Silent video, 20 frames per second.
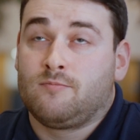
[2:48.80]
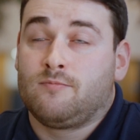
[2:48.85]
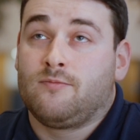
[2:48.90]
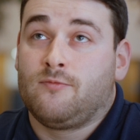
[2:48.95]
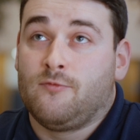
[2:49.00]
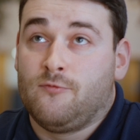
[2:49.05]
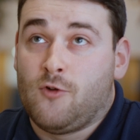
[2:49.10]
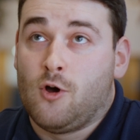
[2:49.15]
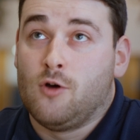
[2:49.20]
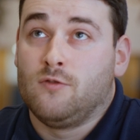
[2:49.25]

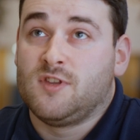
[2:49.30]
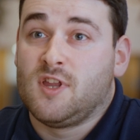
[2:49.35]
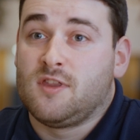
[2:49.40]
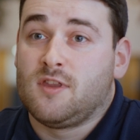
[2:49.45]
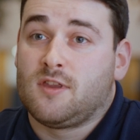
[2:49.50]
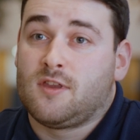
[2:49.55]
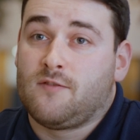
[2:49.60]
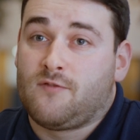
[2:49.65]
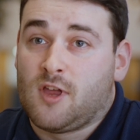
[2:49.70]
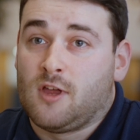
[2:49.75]
involved in
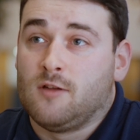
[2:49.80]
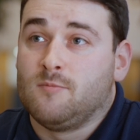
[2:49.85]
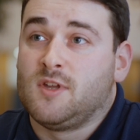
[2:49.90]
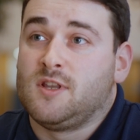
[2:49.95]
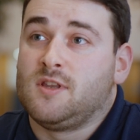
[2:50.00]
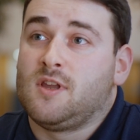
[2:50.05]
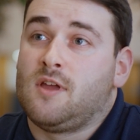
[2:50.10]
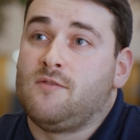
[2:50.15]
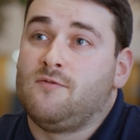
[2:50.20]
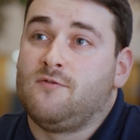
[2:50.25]
the
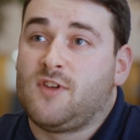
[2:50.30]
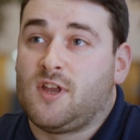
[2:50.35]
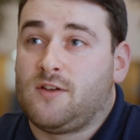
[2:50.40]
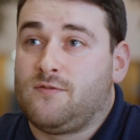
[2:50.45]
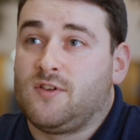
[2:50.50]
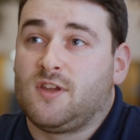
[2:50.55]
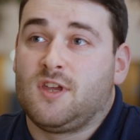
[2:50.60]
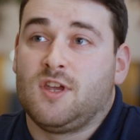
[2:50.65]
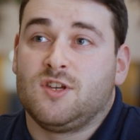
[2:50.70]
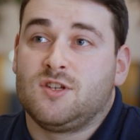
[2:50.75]
development and
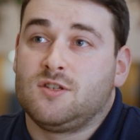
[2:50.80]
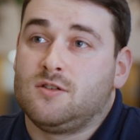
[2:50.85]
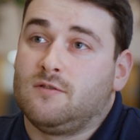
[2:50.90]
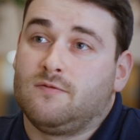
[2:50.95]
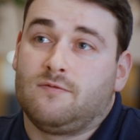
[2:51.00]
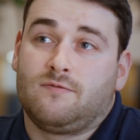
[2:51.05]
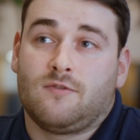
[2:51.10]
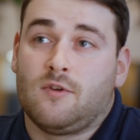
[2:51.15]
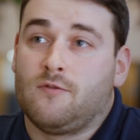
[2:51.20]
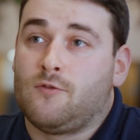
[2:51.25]
verification
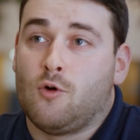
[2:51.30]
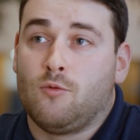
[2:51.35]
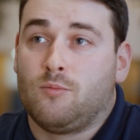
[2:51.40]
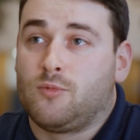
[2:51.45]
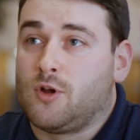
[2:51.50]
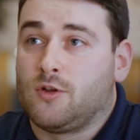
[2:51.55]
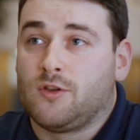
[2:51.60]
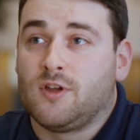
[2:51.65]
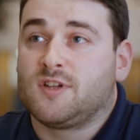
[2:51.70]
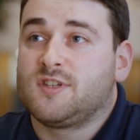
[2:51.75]
of all
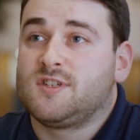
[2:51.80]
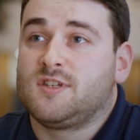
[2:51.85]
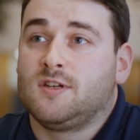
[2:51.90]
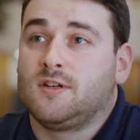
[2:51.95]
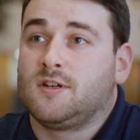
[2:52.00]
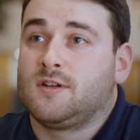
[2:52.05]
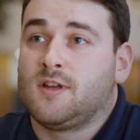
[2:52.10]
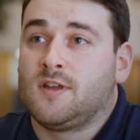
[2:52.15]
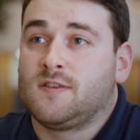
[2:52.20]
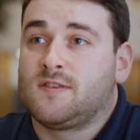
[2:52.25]
products
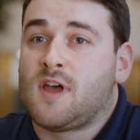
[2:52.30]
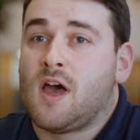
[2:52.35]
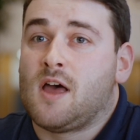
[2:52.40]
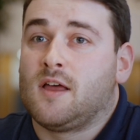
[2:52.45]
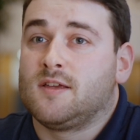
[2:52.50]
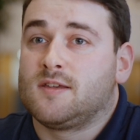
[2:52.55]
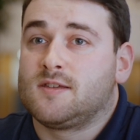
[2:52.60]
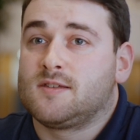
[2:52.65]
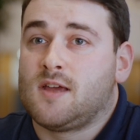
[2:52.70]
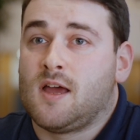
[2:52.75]
here at
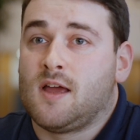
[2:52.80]
Thales,